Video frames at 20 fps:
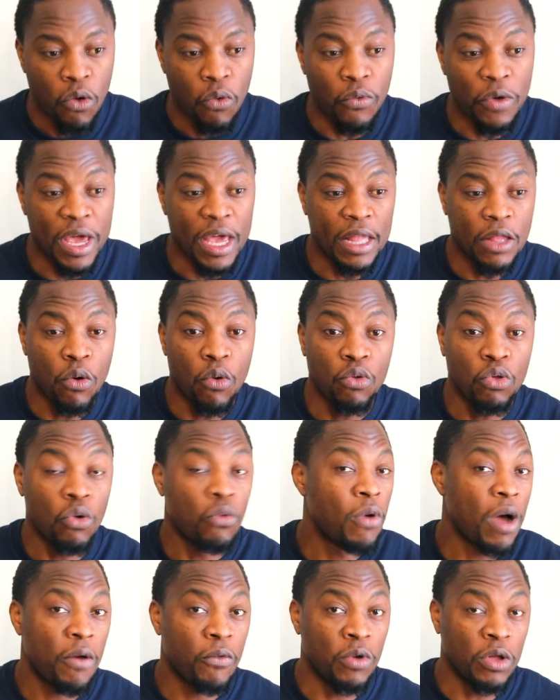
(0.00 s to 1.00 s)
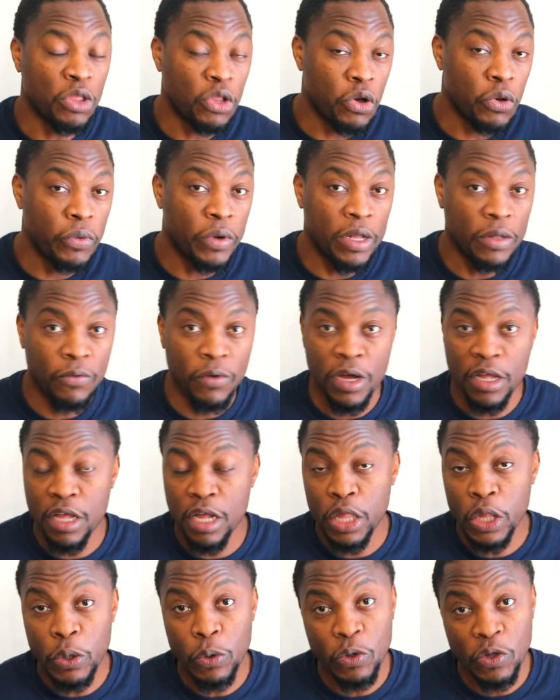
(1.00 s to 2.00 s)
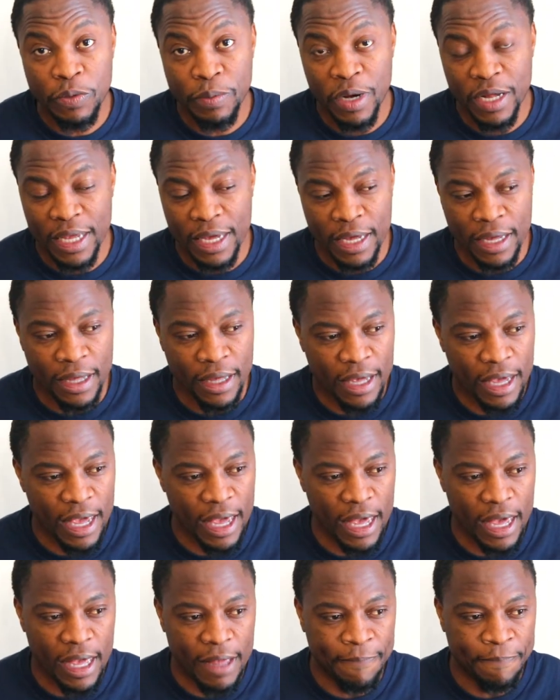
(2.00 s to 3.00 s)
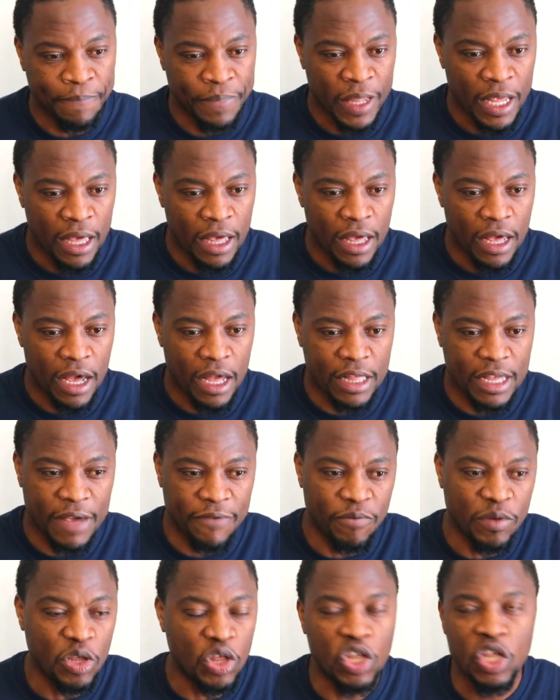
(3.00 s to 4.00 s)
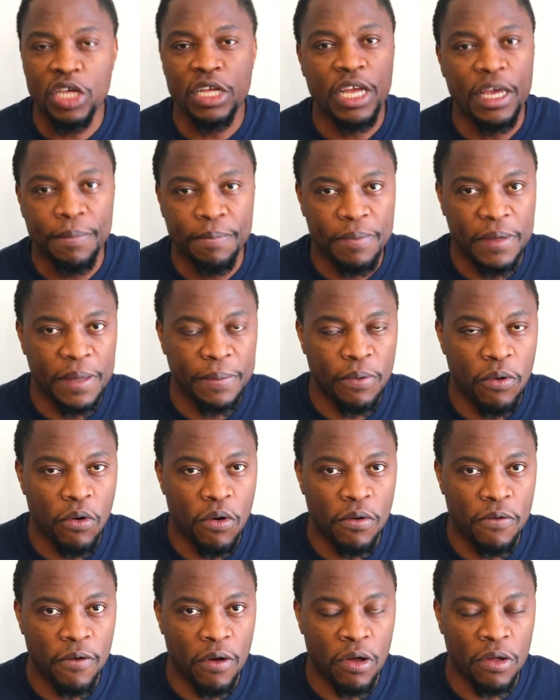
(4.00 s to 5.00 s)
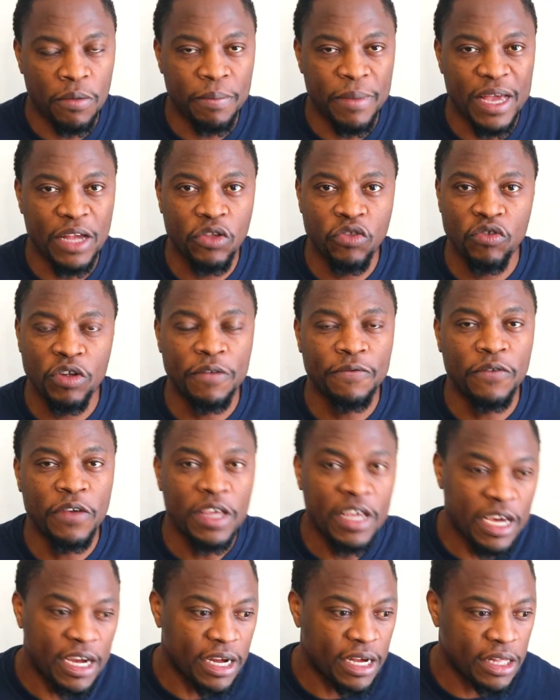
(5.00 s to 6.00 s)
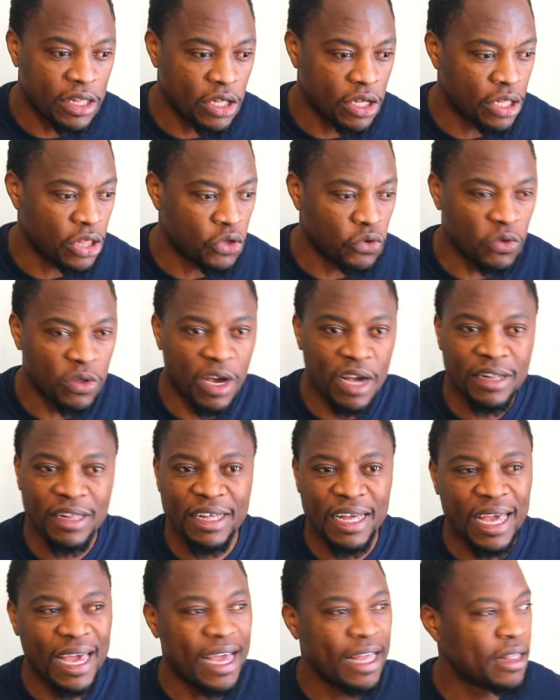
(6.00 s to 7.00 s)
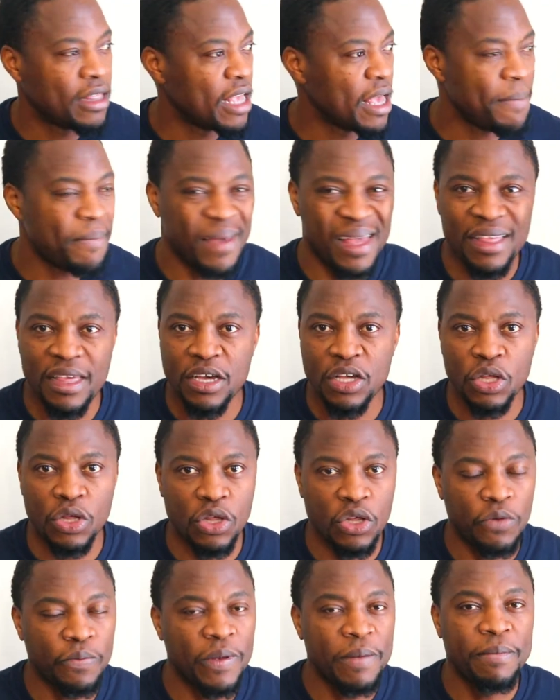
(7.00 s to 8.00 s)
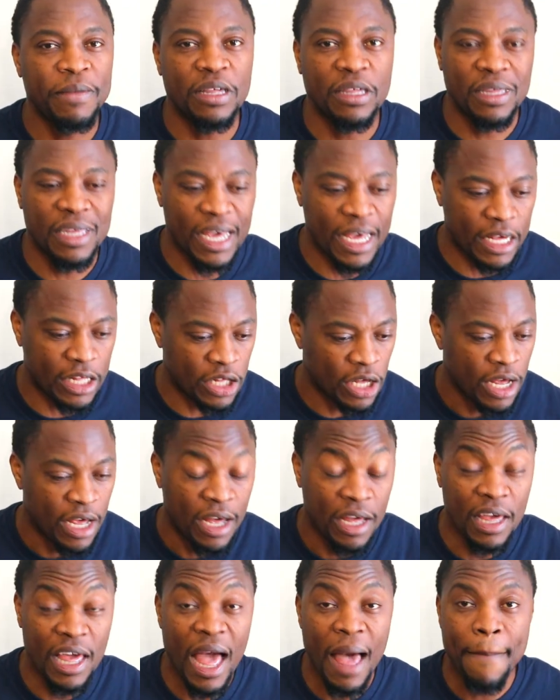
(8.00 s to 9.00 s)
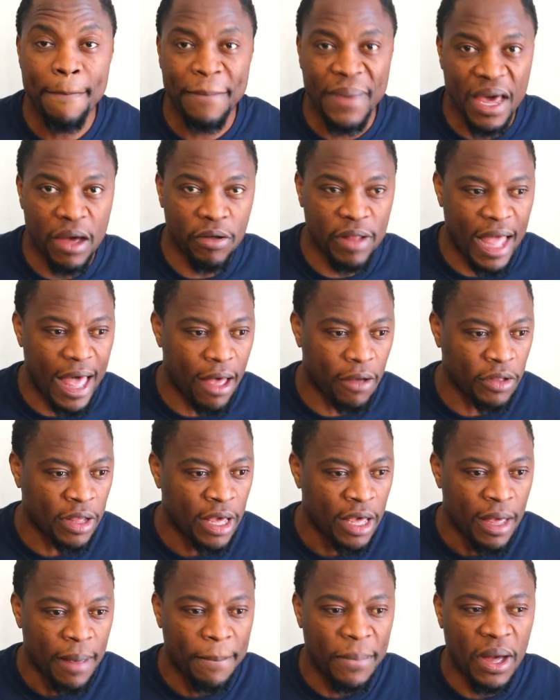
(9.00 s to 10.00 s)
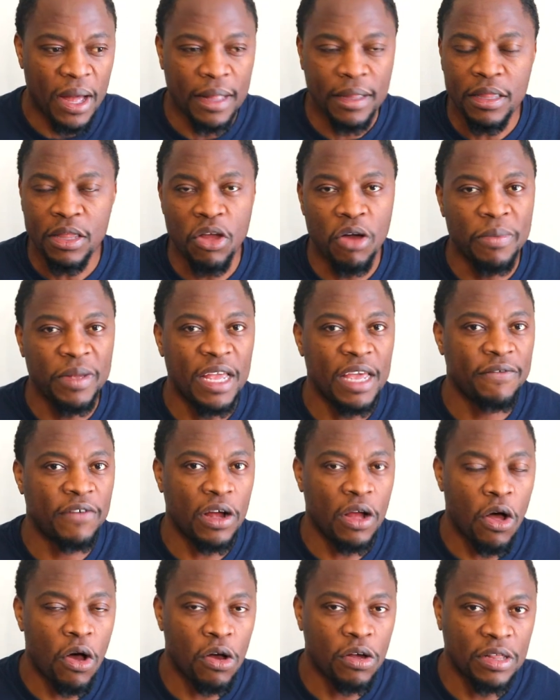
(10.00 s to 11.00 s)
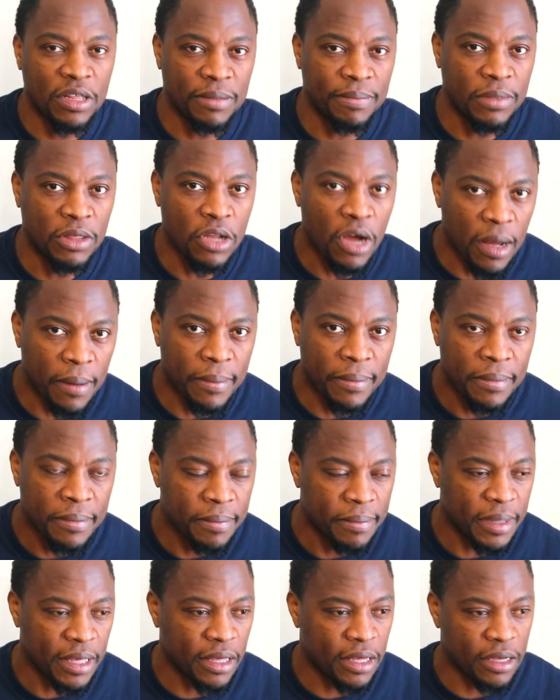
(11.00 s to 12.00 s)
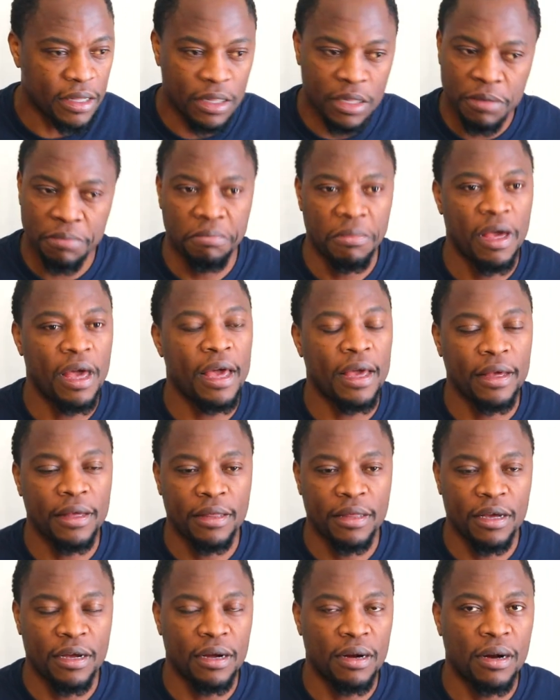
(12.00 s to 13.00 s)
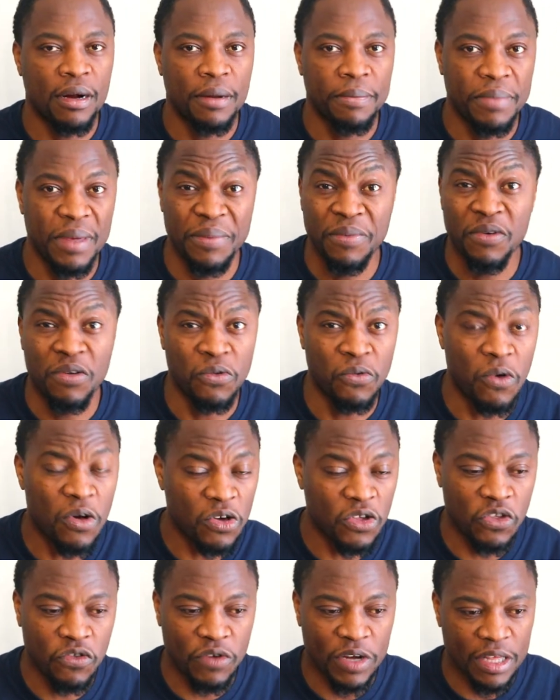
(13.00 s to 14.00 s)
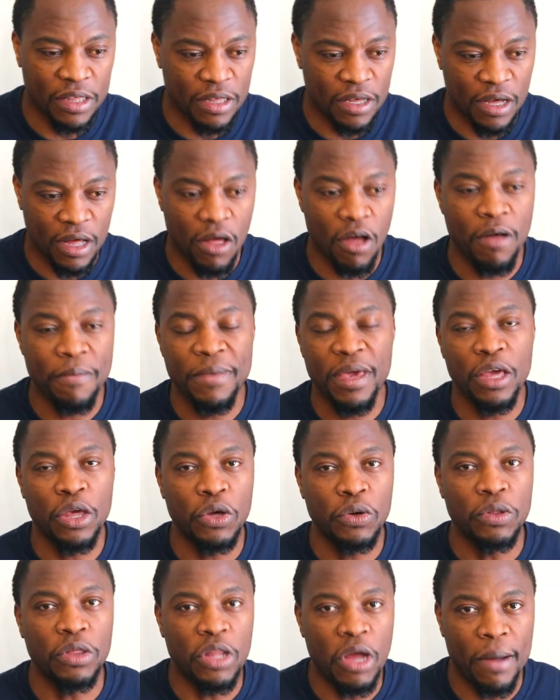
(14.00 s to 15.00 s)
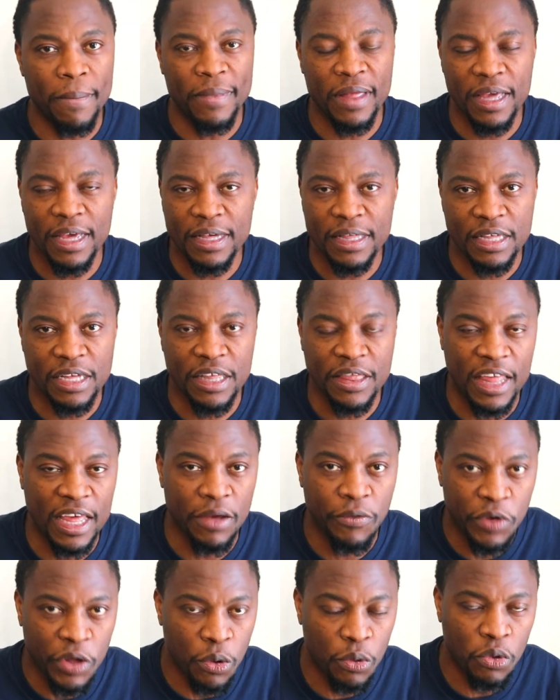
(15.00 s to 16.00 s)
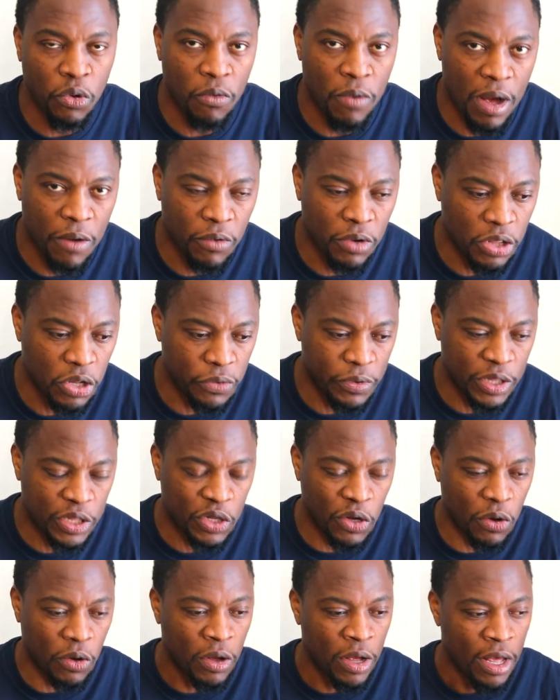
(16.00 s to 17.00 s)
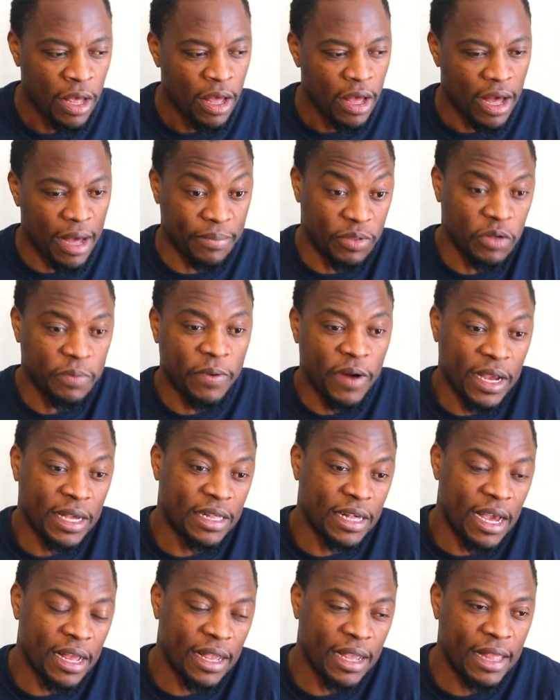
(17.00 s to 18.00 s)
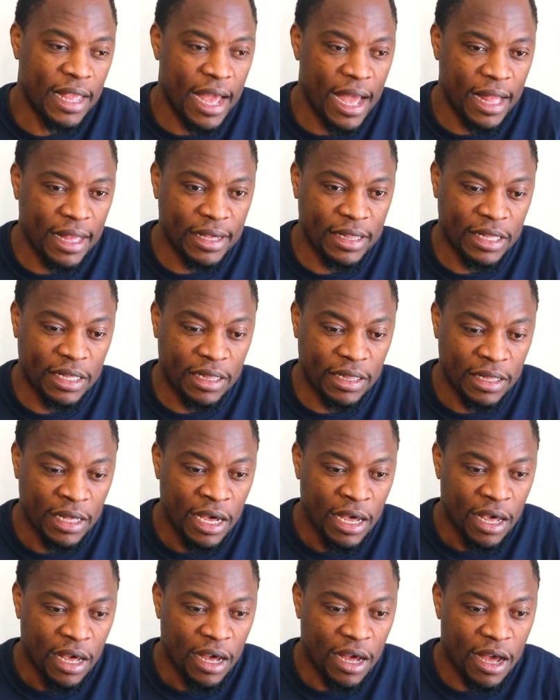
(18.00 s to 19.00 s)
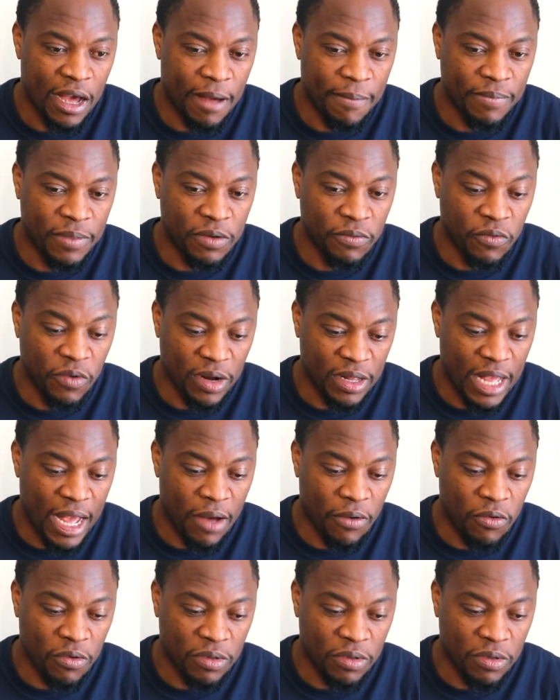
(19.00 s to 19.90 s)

We don't know what we're doing. We're going to lose money. And uh, they've been cheating people on Main Street for years. In 2008, they made their stupid mistakes, got bailed out, but nobody ever calls them dumb because, hey, they are people on Wall Street. They call me and you dumb because they think we don't know what we're doing. So I'm super excited that this is um, the, that